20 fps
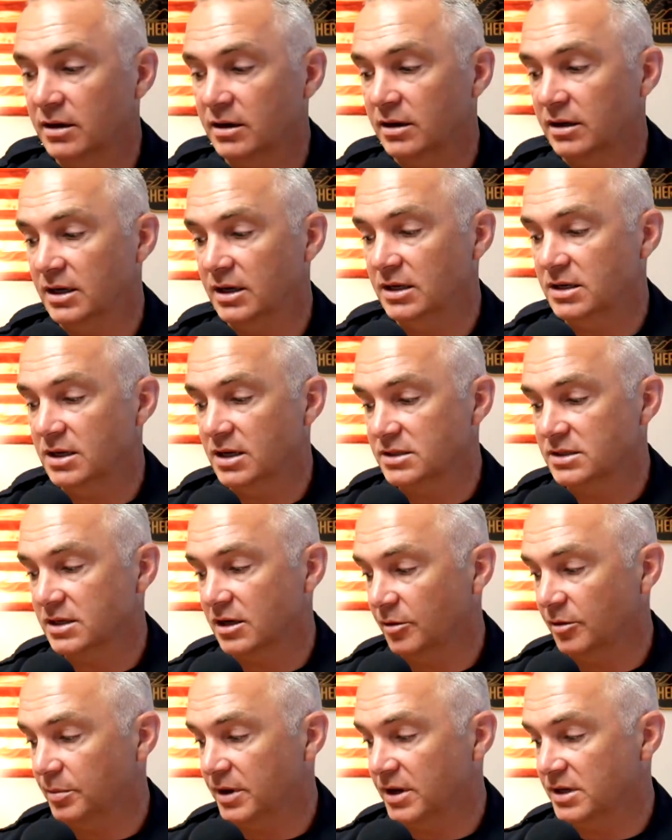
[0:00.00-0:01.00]
he does
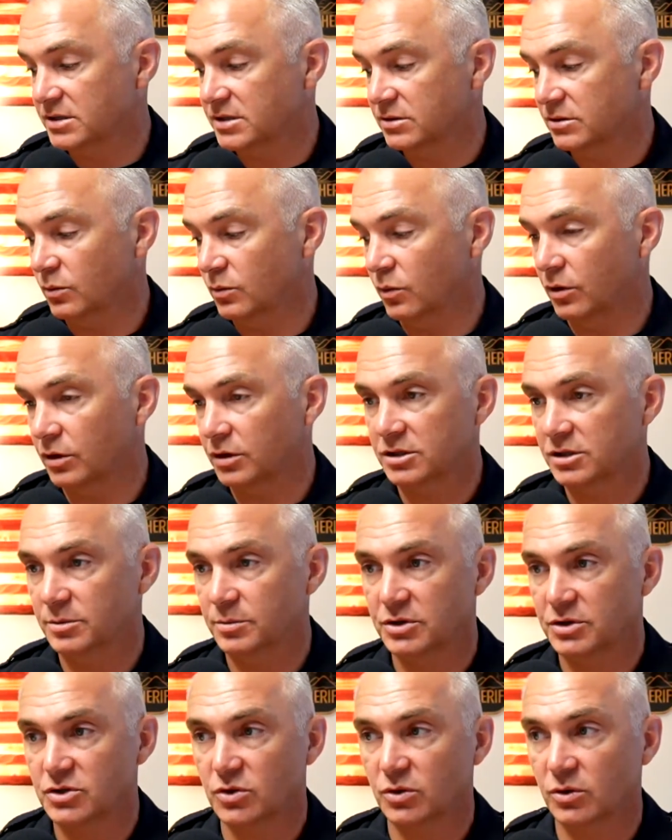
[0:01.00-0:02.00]
help us work to
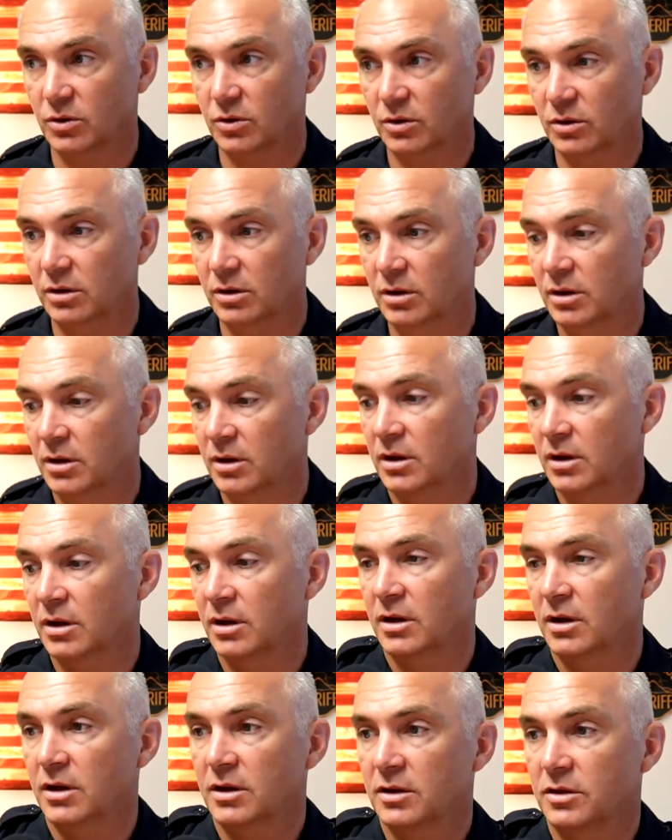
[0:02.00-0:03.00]
patrol
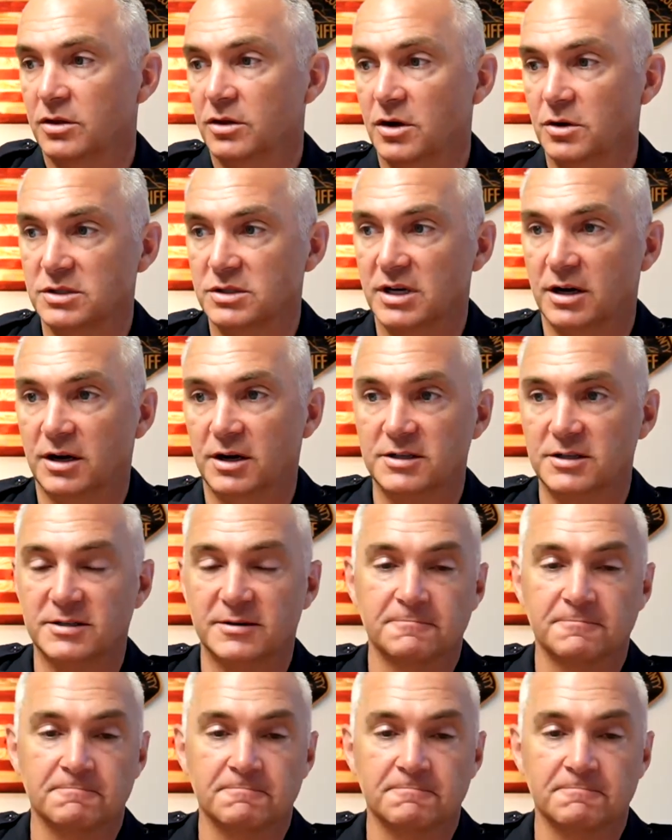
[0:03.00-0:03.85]
those areas.